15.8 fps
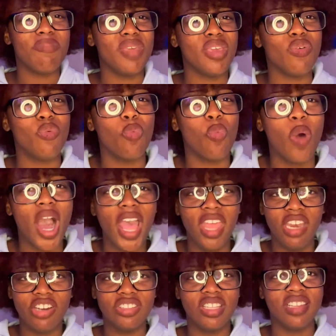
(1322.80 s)
me
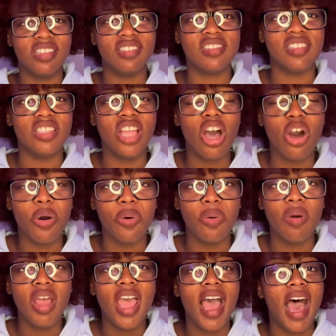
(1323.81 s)
whiter than snow.
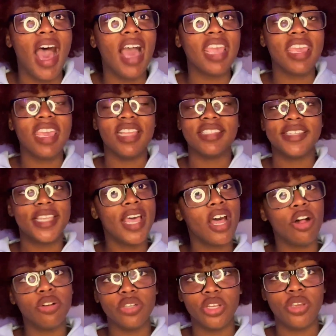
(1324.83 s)
I can
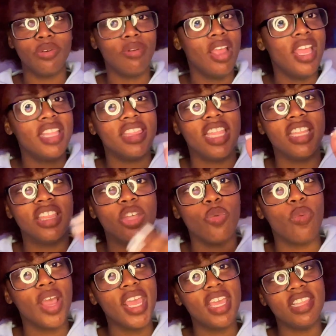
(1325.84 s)
tell you that the
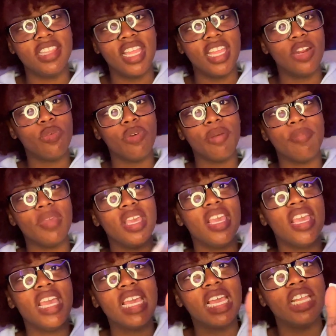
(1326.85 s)
way he did it with me,
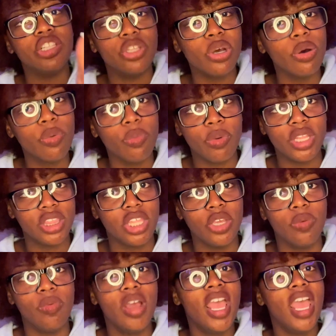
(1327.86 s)
he can do it with
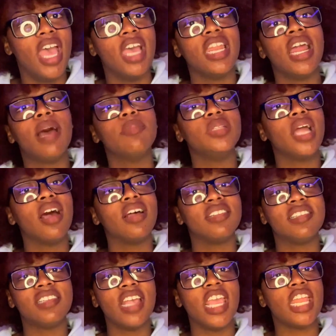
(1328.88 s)
you. And I'm not
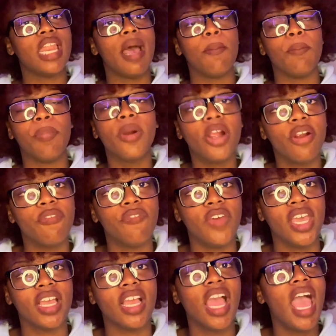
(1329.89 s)
saying I'm
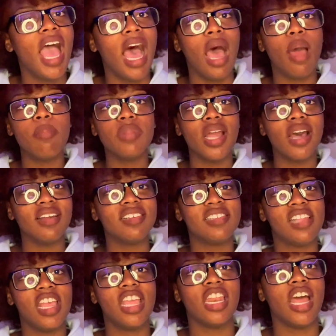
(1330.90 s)
perfect. I'm not
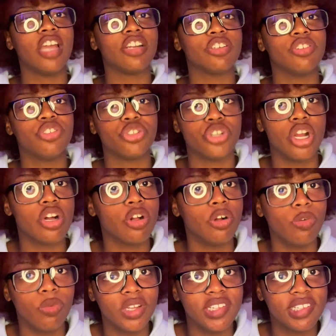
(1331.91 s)
saying I don't
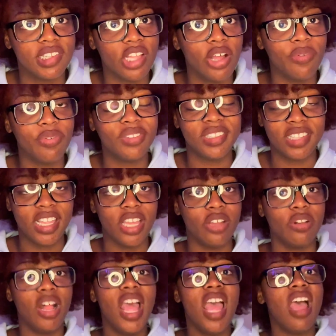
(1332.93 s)
struggle with stuff
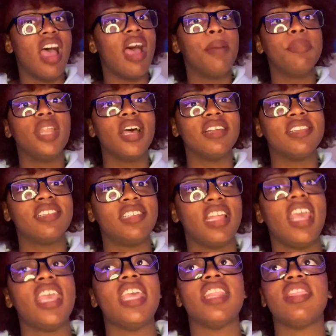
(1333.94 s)
still. I'm not
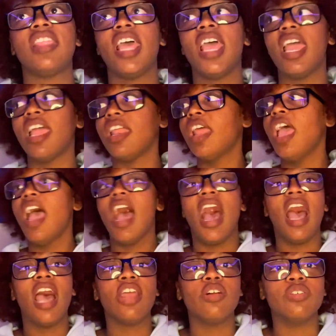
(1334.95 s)
saying that
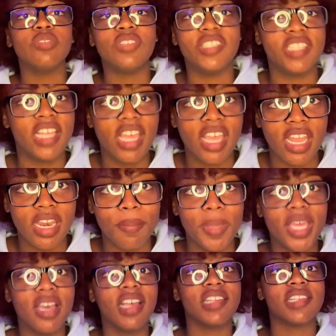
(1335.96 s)
I don't sin,
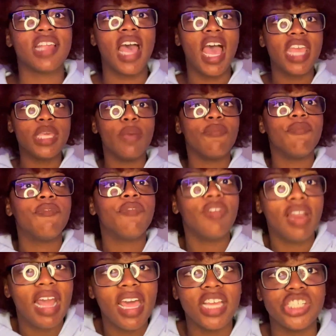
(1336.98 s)
because I am
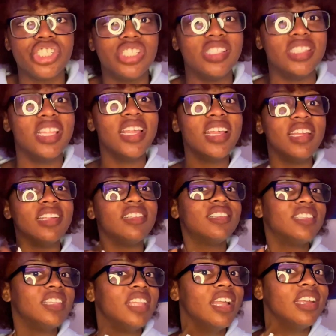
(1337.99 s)
flesh. This
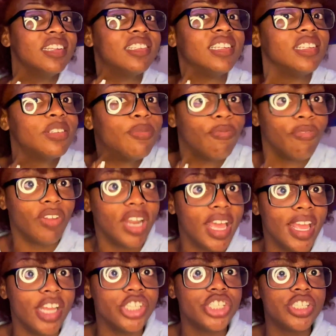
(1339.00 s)
is
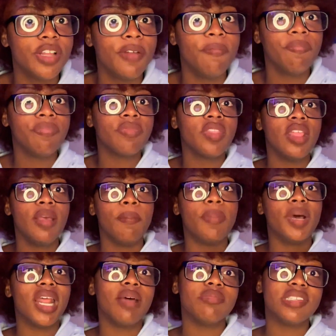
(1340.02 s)
flesh.
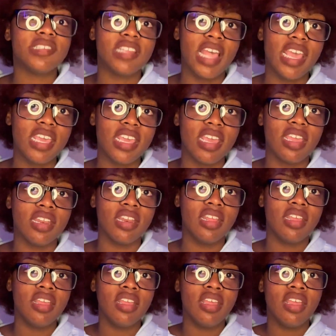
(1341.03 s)
But I'm saying,
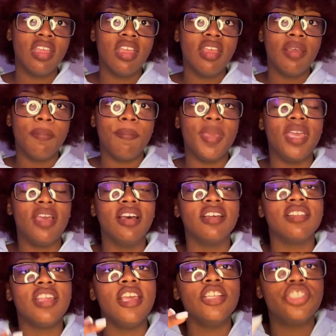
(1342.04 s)

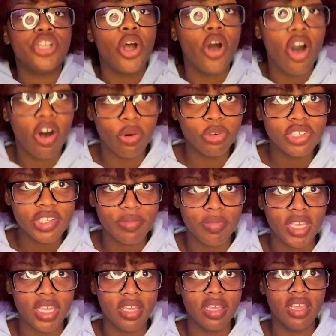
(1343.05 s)
because he chose
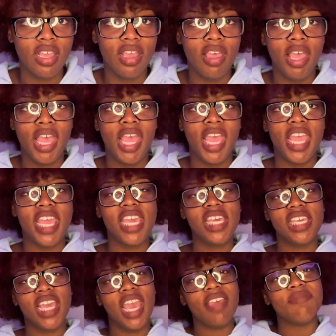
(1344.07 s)
me, he
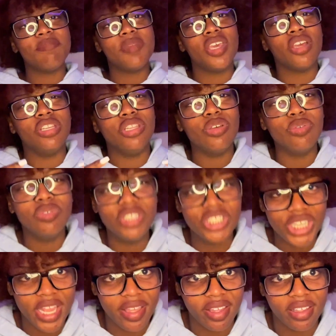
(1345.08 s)
gave me a new
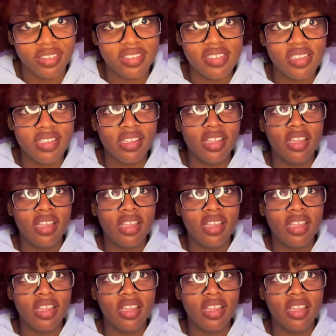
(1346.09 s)
chance.